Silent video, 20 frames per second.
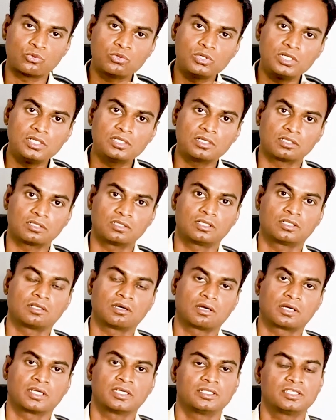only on the
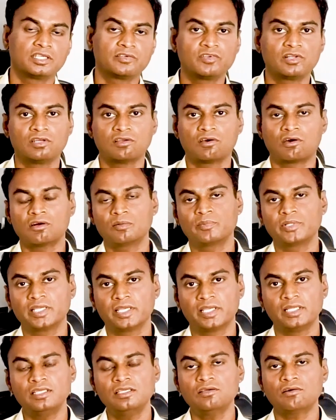target. They will not be
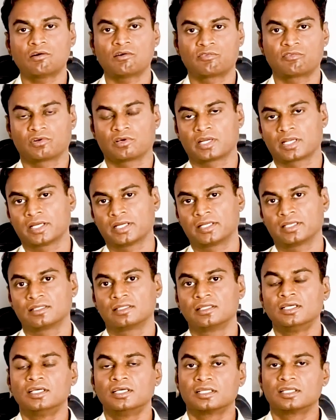any off targeting.
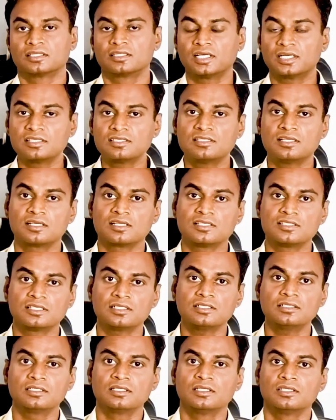That is the
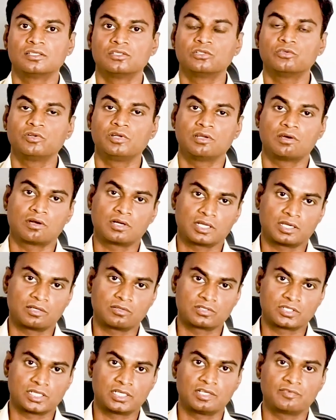reason you will not have
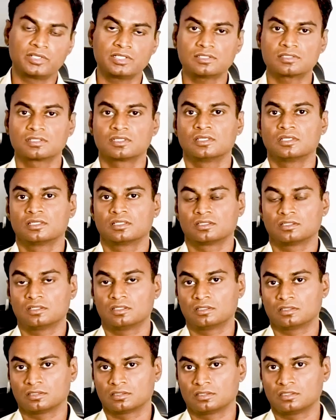side effects.
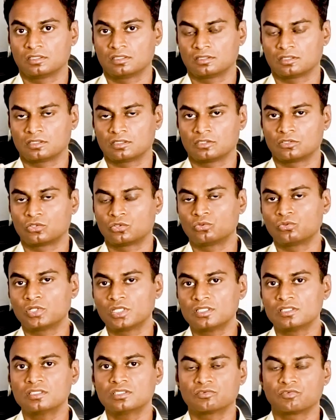There are the two
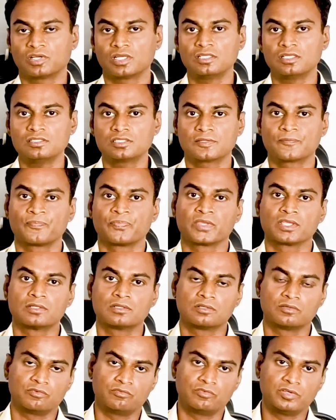reasons. One is,
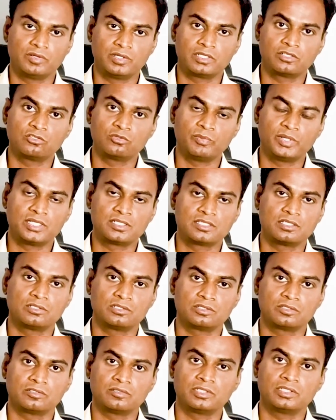we will give medicine
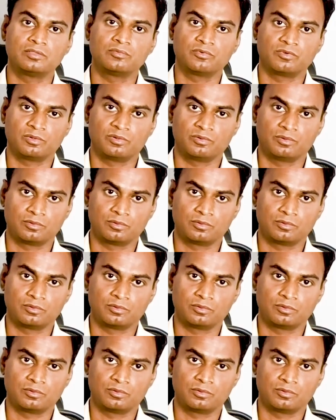in